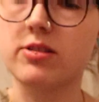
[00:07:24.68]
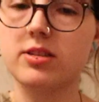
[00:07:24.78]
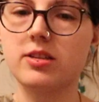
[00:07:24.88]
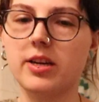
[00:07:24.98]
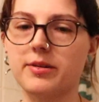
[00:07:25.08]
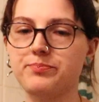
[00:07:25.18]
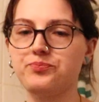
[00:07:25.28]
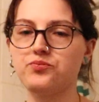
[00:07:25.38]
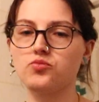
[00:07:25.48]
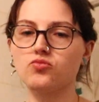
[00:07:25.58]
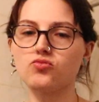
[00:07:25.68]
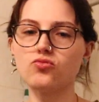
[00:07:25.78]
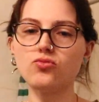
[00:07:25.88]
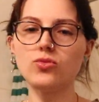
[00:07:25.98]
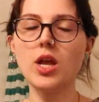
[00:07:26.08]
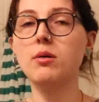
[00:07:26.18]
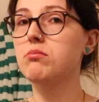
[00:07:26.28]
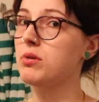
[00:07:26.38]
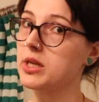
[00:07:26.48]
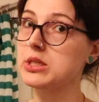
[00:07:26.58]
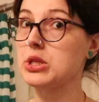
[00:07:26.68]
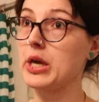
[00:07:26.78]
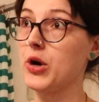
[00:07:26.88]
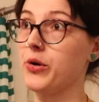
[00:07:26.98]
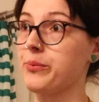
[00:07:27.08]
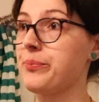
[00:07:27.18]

really see it, but it's there.